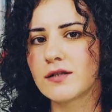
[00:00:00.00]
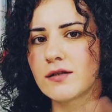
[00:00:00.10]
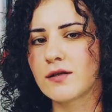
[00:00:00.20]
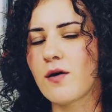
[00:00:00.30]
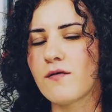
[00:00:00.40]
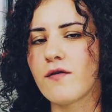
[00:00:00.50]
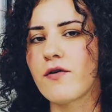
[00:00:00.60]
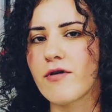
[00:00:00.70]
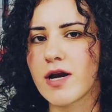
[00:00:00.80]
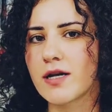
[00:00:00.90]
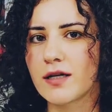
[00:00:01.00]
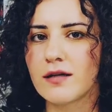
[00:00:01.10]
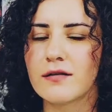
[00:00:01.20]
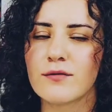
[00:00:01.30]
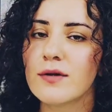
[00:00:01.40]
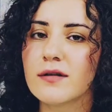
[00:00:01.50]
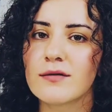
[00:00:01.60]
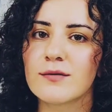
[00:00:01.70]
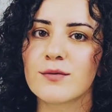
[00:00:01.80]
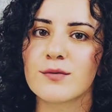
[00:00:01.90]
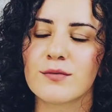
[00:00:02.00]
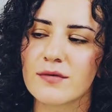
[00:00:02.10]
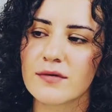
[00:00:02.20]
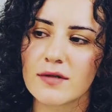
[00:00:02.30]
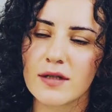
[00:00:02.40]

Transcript: Go for it. Well, it